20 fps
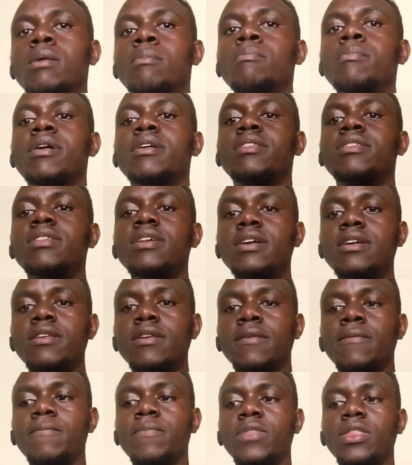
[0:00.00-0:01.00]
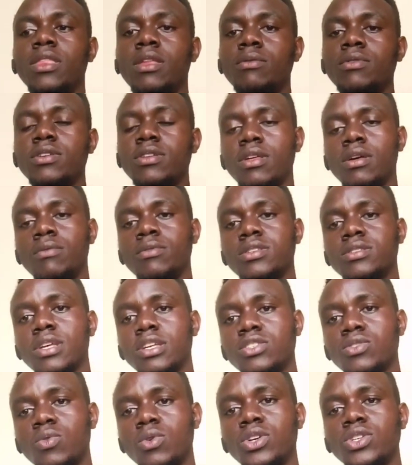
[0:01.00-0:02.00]
but then the
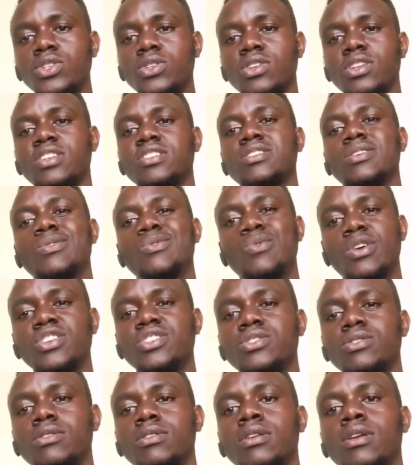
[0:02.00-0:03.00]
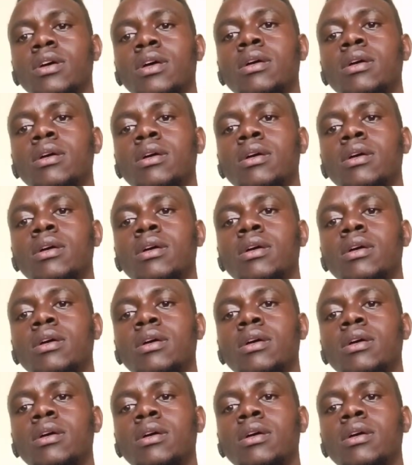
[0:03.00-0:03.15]
research question is a question,